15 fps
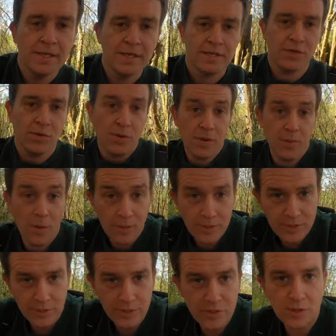So what we're
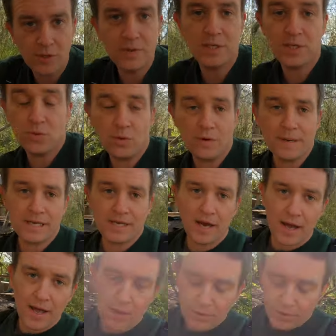trying to do, this is all about
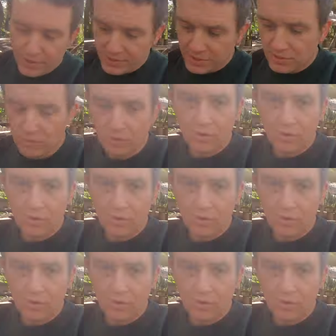gut health. This is